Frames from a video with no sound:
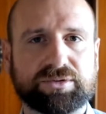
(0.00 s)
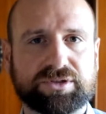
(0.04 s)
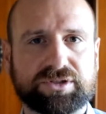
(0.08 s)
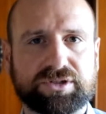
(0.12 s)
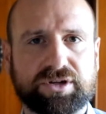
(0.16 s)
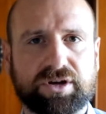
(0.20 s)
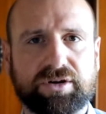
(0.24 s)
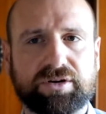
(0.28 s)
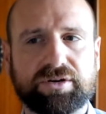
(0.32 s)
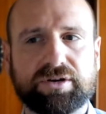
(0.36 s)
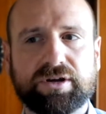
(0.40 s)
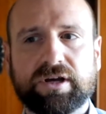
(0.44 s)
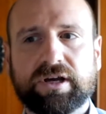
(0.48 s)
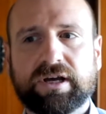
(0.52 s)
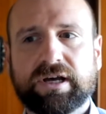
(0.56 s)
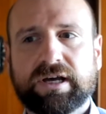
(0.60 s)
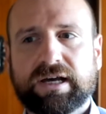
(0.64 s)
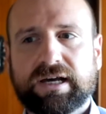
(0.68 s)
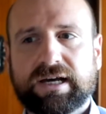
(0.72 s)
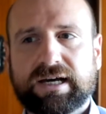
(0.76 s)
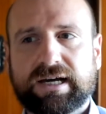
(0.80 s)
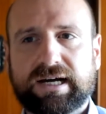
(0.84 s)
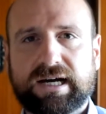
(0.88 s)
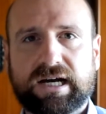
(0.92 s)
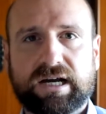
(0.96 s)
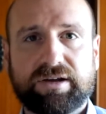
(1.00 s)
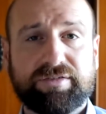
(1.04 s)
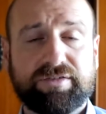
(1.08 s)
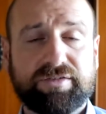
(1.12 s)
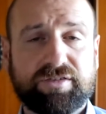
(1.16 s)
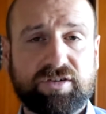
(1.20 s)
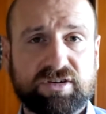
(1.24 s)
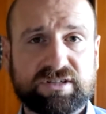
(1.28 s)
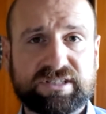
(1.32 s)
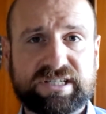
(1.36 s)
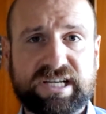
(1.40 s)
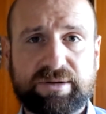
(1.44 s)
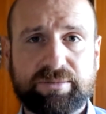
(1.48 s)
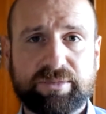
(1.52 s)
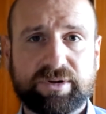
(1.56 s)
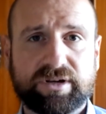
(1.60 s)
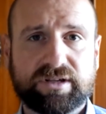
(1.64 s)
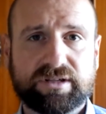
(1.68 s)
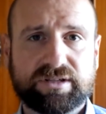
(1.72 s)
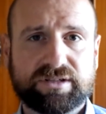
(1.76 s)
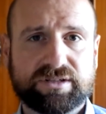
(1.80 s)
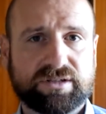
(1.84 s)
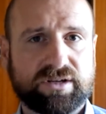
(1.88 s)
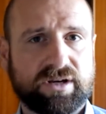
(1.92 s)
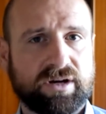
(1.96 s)
So if you've got 10
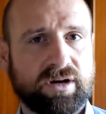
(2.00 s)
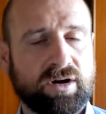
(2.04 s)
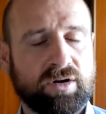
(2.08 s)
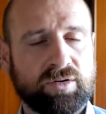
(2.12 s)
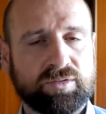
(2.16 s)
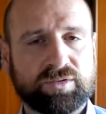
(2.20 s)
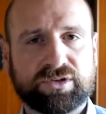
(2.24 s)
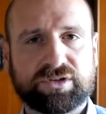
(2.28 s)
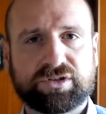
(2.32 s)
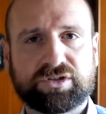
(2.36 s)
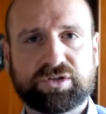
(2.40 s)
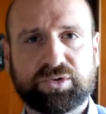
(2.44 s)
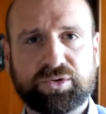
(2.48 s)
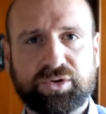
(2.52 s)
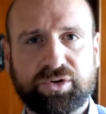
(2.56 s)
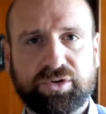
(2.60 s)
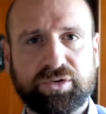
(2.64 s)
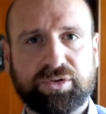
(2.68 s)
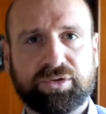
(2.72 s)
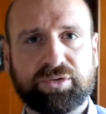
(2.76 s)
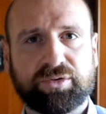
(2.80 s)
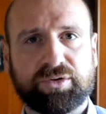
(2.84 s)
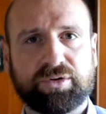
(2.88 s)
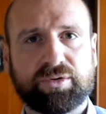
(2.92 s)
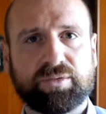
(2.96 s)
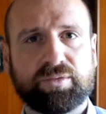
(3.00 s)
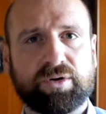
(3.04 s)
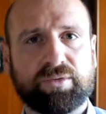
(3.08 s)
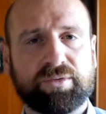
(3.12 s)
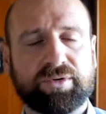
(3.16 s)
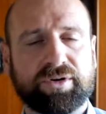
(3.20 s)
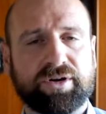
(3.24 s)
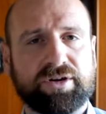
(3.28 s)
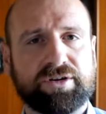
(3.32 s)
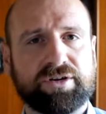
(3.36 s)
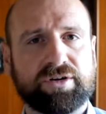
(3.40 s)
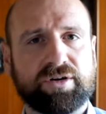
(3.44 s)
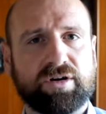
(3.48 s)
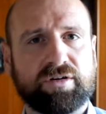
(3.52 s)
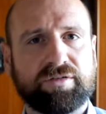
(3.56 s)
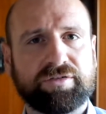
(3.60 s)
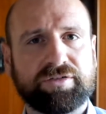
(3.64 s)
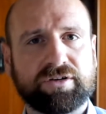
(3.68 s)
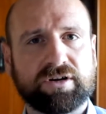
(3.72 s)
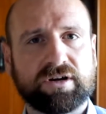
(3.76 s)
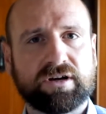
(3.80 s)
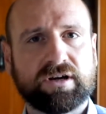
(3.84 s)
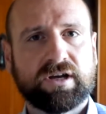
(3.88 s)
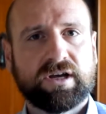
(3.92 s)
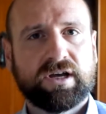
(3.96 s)
minutes, I'll just talk you through what we're going to
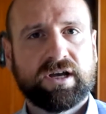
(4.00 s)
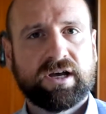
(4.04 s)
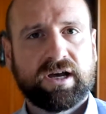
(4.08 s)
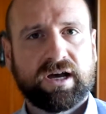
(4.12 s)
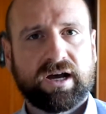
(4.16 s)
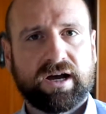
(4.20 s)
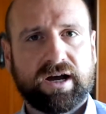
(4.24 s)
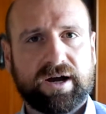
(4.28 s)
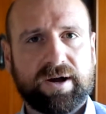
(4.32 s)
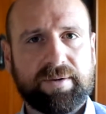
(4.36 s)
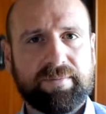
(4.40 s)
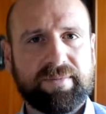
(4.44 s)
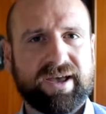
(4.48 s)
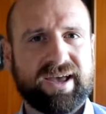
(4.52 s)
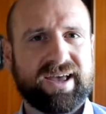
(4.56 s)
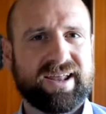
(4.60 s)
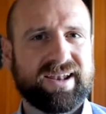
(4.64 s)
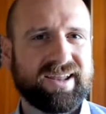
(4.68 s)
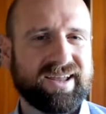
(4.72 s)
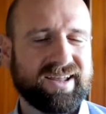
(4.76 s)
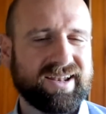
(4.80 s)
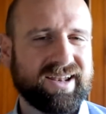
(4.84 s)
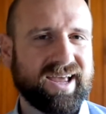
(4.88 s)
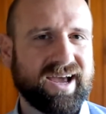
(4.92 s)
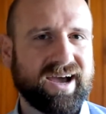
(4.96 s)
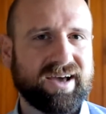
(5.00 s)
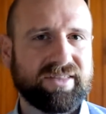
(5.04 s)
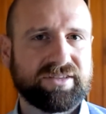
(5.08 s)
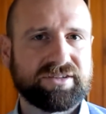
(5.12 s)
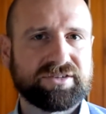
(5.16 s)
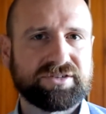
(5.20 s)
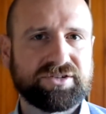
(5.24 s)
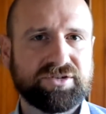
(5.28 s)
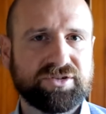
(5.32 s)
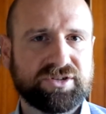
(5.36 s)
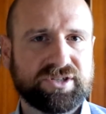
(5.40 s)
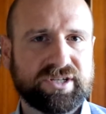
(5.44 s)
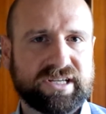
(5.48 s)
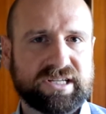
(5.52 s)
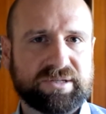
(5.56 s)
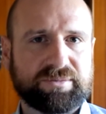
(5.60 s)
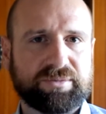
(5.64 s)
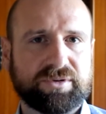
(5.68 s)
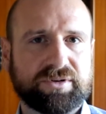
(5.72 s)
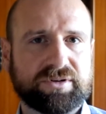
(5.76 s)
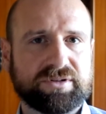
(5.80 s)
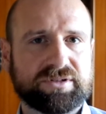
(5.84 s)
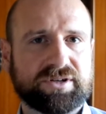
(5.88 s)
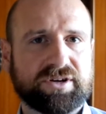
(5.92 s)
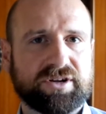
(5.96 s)
offer and how this new
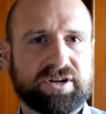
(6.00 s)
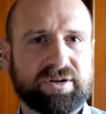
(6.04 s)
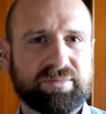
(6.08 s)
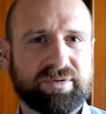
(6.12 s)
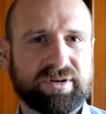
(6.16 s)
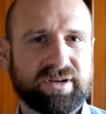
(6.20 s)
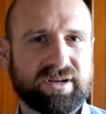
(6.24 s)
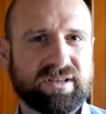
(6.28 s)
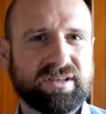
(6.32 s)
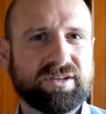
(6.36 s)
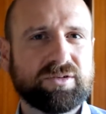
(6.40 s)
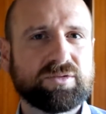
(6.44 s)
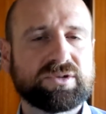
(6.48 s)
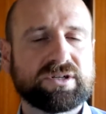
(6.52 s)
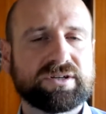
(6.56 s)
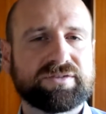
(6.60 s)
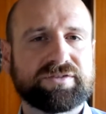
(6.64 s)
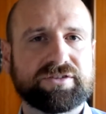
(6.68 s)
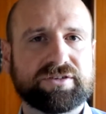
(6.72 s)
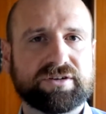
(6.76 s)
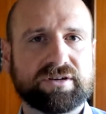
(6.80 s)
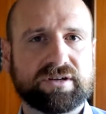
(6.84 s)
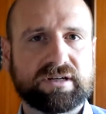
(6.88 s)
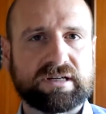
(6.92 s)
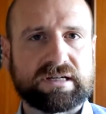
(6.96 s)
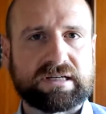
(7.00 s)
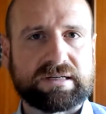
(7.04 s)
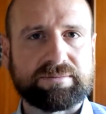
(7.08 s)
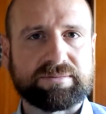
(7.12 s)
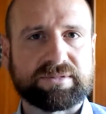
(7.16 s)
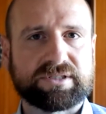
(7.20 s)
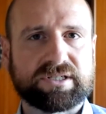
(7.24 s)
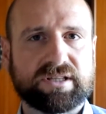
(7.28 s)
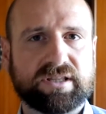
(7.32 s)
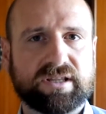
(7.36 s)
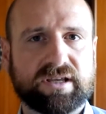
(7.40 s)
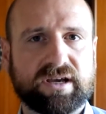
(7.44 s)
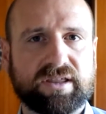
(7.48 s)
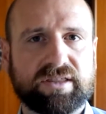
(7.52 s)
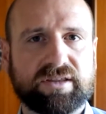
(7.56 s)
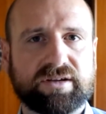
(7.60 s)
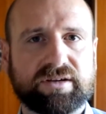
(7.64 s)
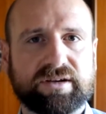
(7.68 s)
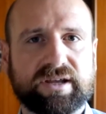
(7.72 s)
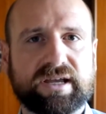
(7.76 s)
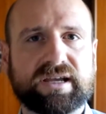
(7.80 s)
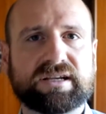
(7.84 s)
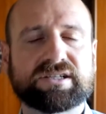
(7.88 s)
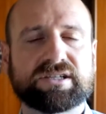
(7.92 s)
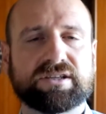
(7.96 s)
textbook is going to be a little different to the
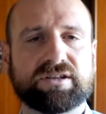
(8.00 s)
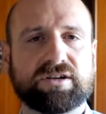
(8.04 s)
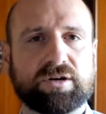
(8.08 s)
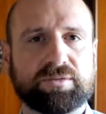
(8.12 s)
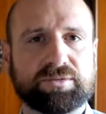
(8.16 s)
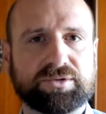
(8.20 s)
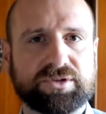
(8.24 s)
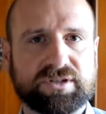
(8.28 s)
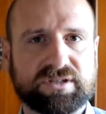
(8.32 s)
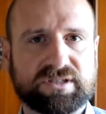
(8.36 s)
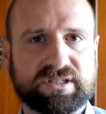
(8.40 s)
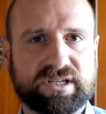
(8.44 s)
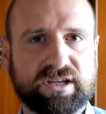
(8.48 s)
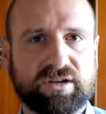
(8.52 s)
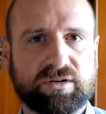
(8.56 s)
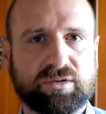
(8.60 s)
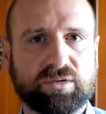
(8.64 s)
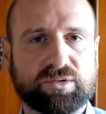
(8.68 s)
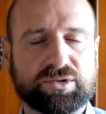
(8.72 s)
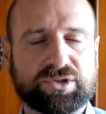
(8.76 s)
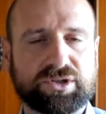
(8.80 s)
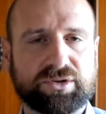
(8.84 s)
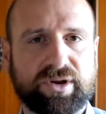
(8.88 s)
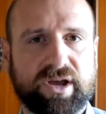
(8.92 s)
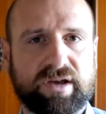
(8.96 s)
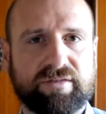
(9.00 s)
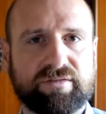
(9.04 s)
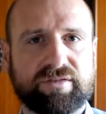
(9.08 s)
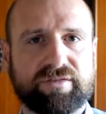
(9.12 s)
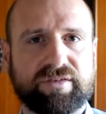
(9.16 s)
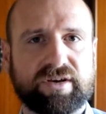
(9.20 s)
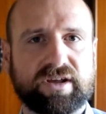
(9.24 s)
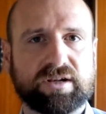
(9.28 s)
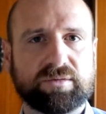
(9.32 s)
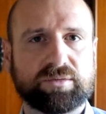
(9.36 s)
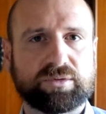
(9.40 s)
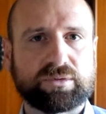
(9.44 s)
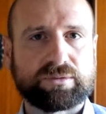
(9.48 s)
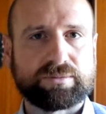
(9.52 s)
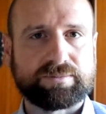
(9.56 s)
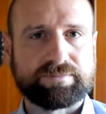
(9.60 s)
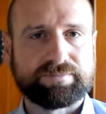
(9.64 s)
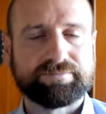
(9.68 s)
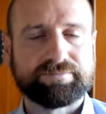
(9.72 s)
other excellent options that you'll also have available.